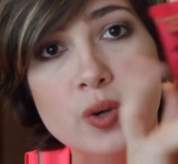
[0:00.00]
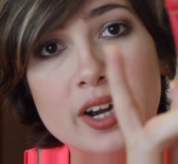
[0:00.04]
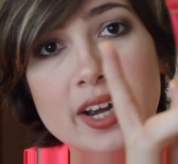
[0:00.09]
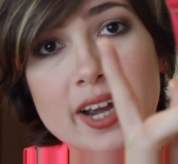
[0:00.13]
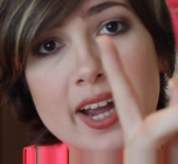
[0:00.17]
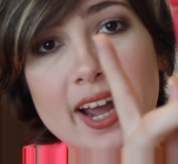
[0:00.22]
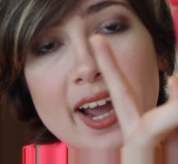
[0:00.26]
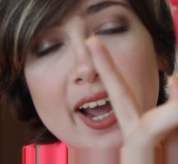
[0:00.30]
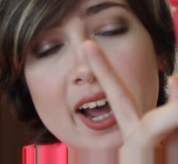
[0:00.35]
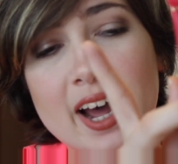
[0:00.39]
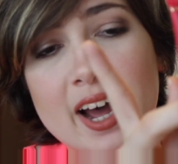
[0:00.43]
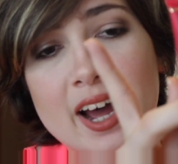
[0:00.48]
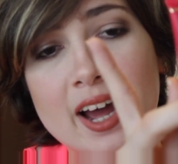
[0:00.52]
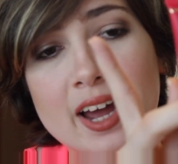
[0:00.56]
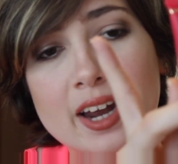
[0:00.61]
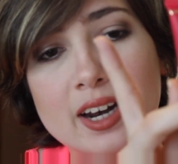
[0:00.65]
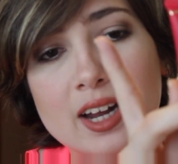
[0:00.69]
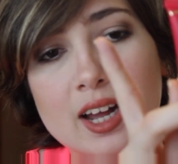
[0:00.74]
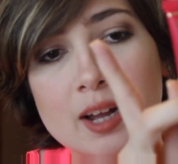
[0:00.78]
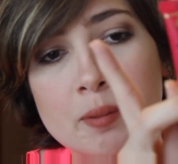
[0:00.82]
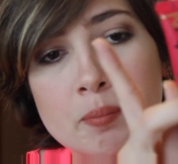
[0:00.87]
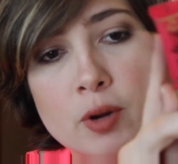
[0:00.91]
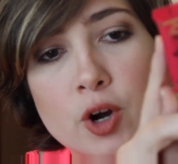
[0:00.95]
I
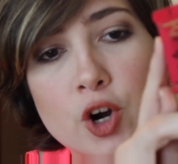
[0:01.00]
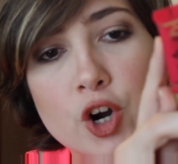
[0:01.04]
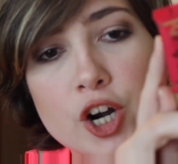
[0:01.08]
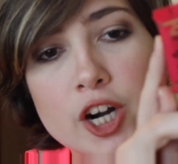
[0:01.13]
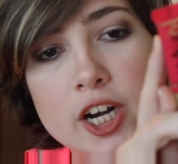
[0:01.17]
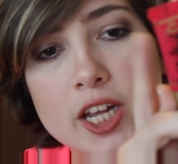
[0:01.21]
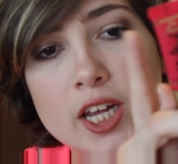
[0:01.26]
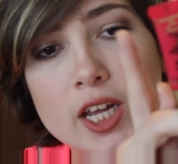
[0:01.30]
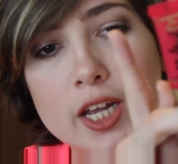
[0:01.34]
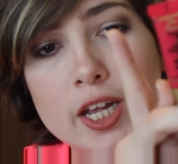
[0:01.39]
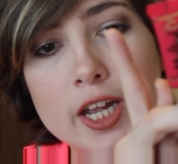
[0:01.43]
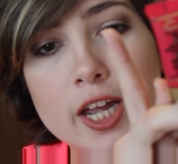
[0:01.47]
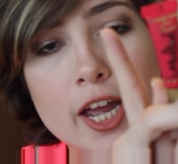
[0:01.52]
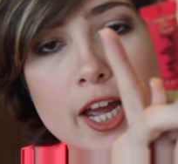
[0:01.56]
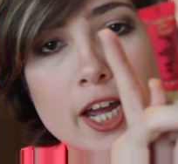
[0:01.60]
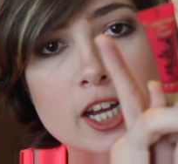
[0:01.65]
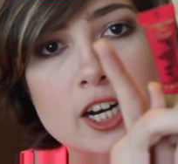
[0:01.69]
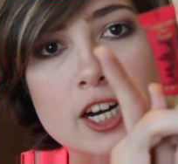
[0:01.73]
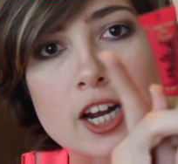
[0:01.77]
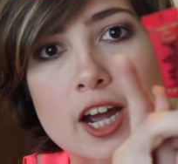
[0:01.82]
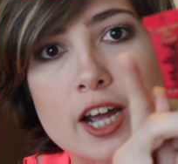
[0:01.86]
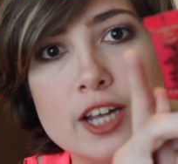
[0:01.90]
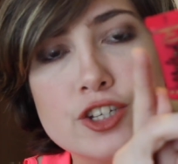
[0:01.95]
had a party
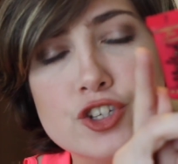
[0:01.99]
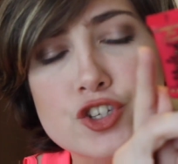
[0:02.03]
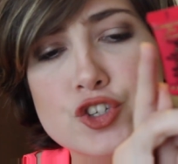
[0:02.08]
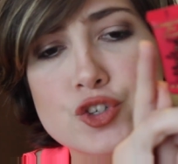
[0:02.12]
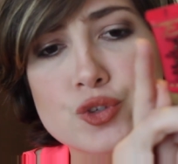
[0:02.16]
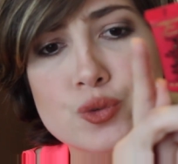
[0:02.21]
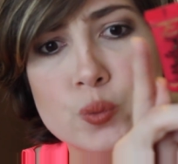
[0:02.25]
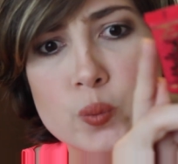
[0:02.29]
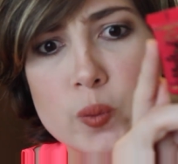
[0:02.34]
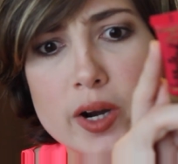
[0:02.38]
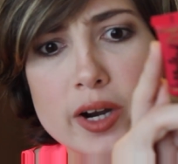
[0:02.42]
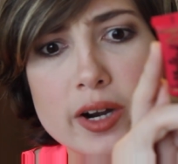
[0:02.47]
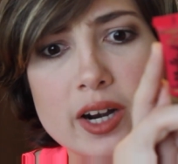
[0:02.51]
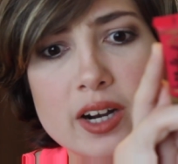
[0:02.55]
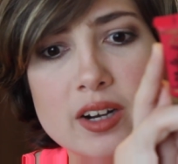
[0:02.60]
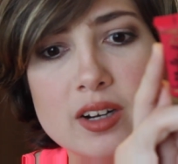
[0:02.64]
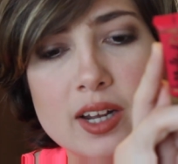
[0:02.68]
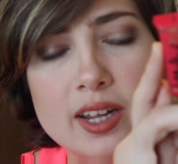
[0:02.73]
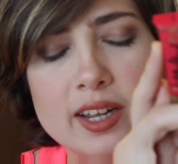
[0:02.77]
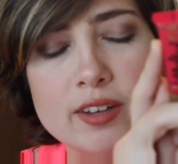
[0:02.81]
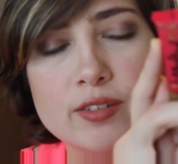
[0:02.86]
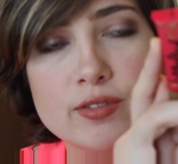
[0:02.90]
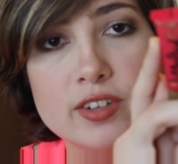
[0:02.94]
and I just wear it
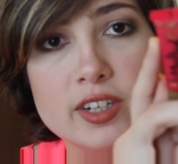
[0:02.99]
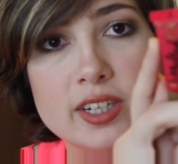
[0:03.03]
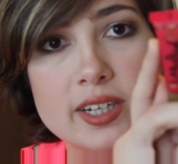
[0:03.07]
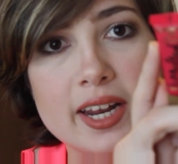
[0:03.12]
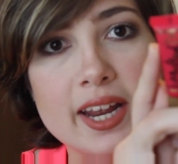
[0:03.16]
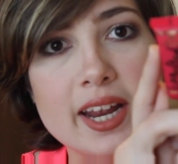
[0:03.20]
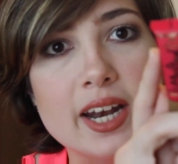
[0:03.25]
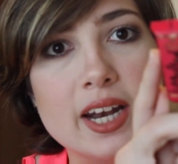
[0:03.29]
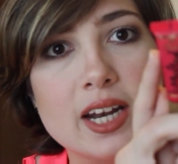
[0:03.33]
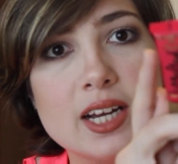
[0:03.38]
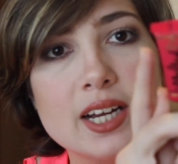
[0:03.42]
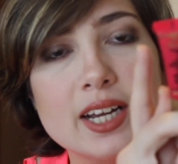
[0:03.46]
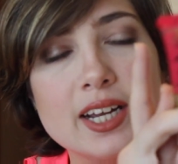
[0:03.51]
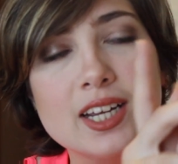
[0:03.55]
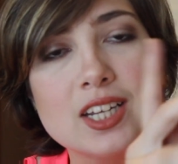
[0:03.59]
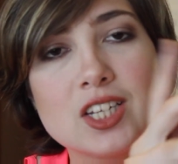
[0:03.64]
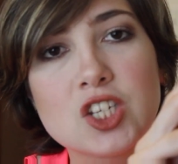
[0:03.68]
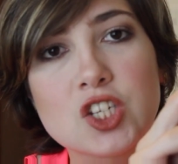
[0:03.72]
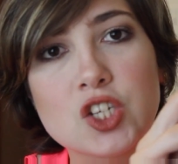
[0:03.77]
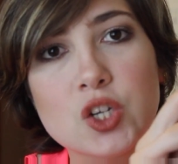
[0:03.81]
like for date night.